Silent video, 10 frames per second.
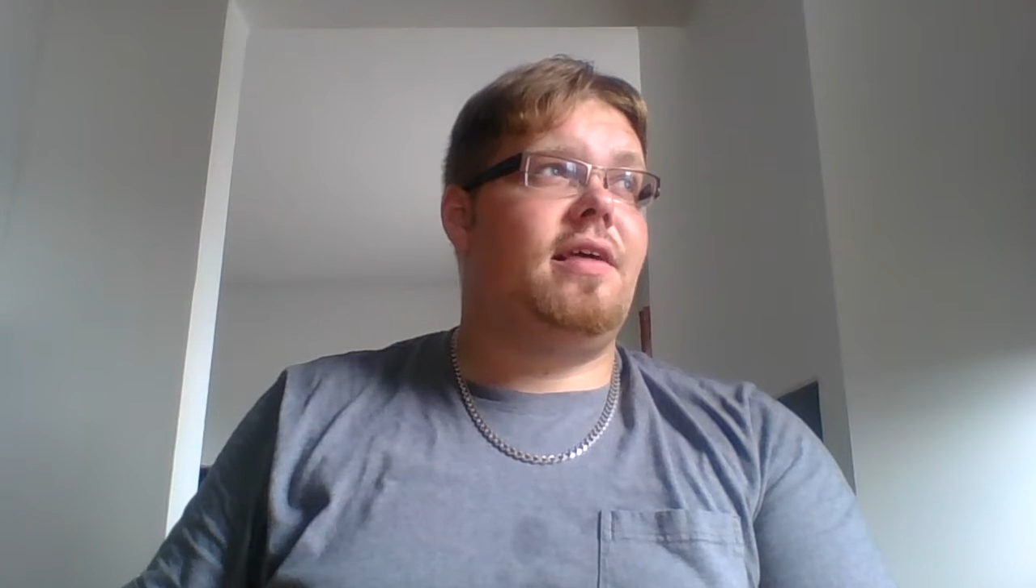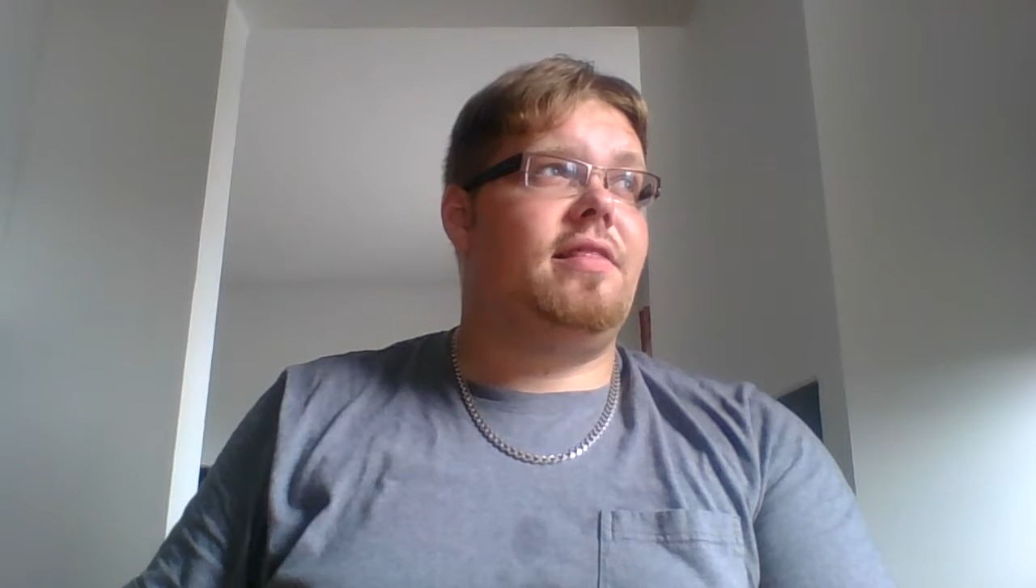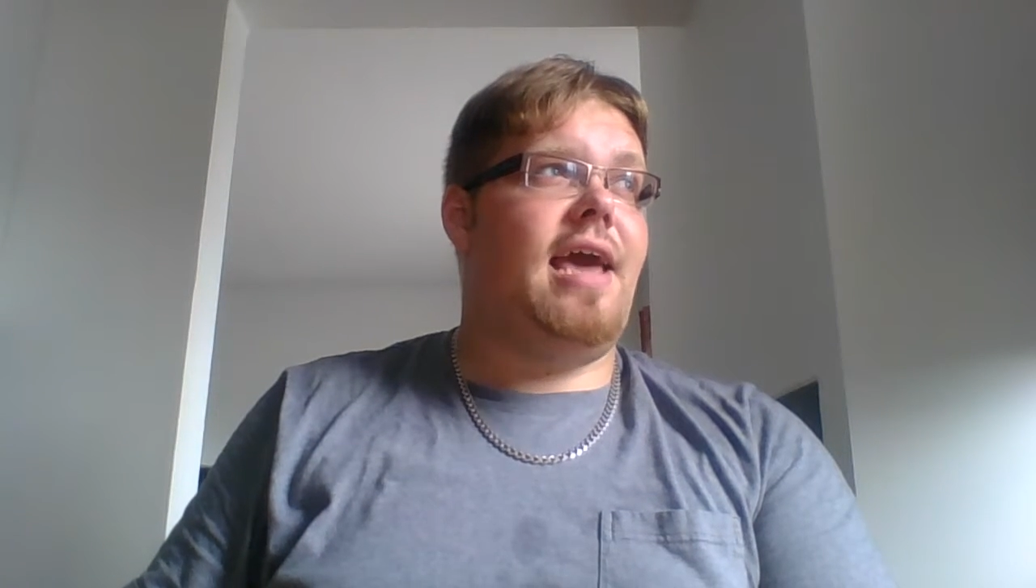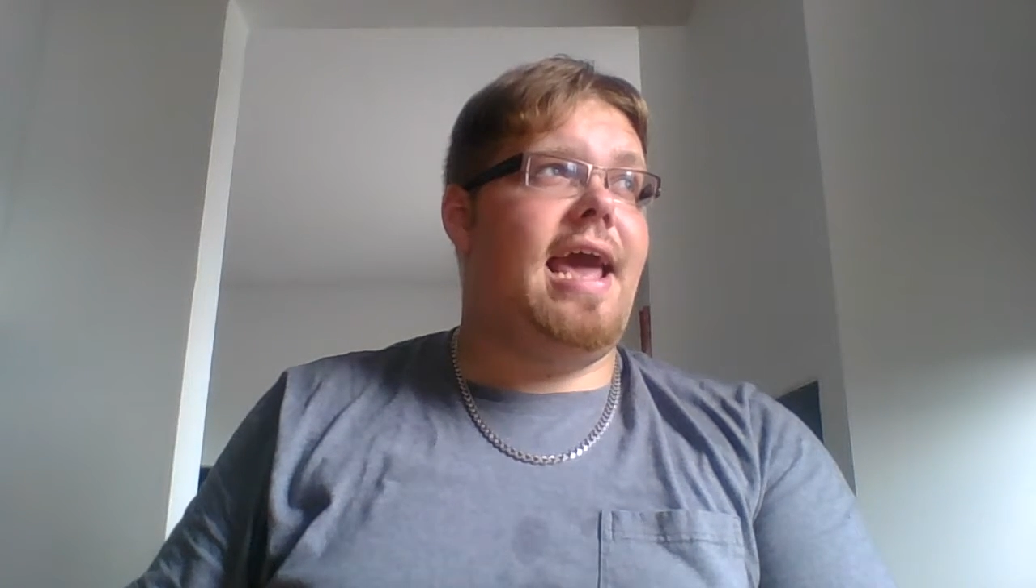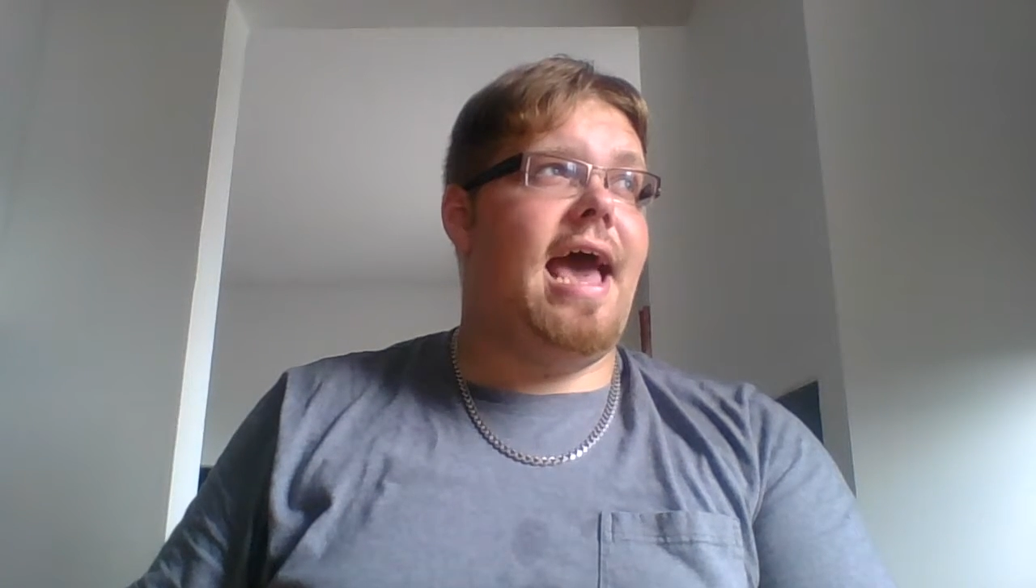
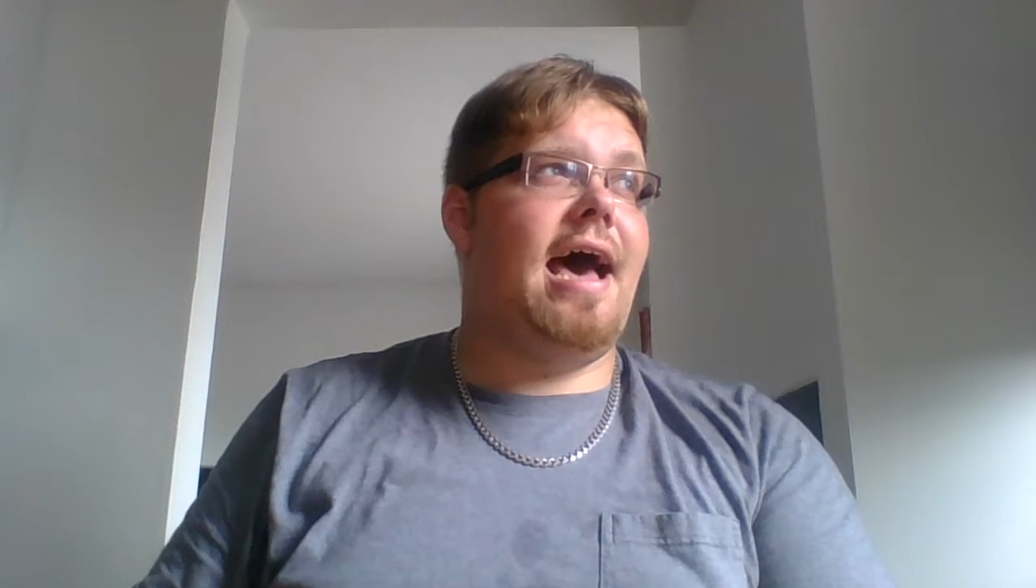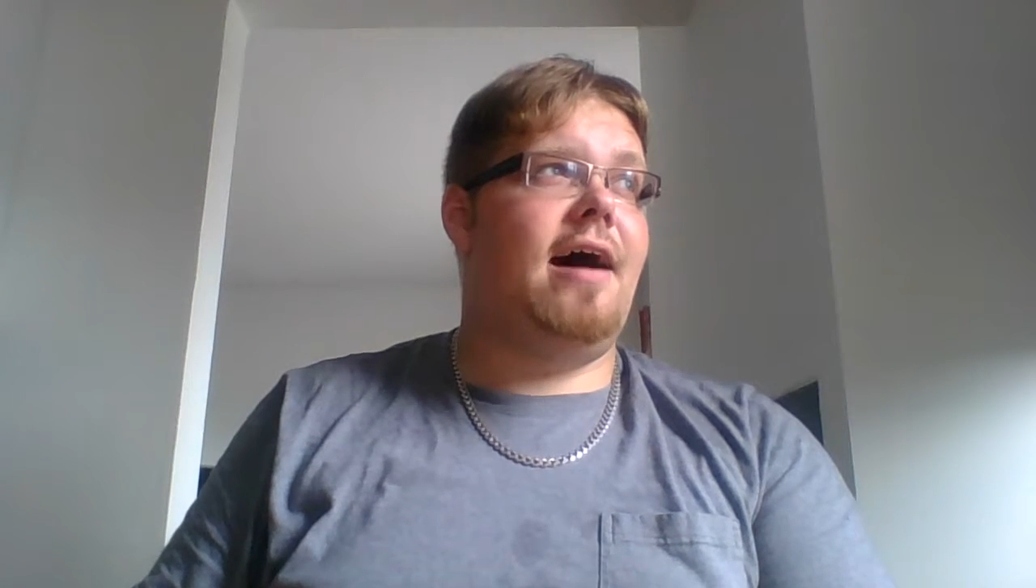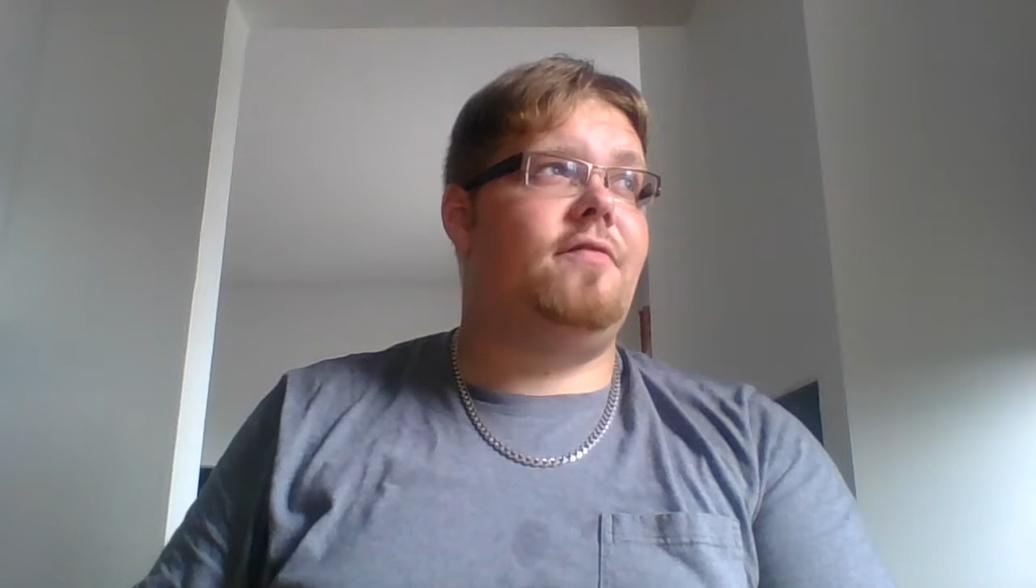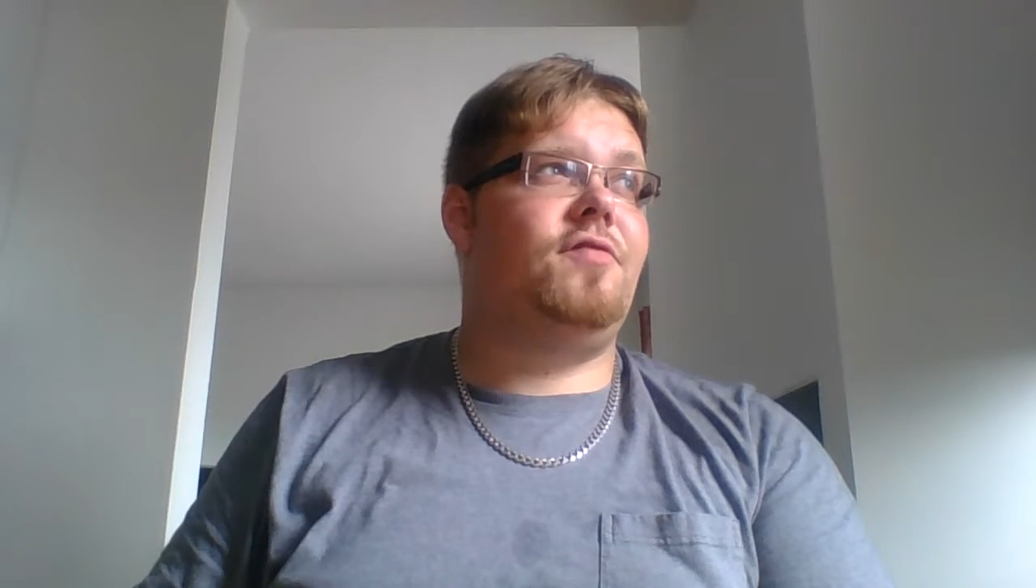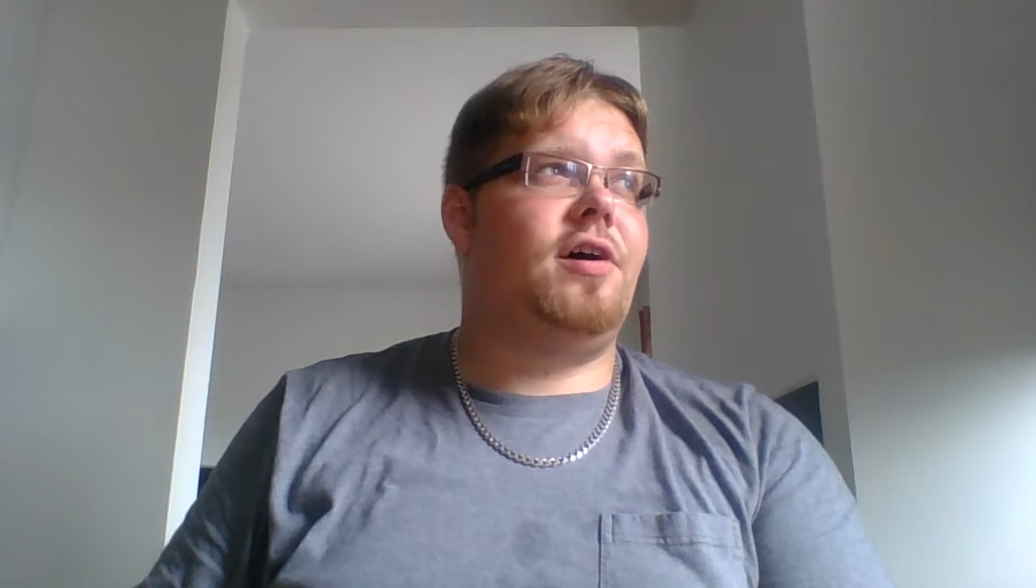They have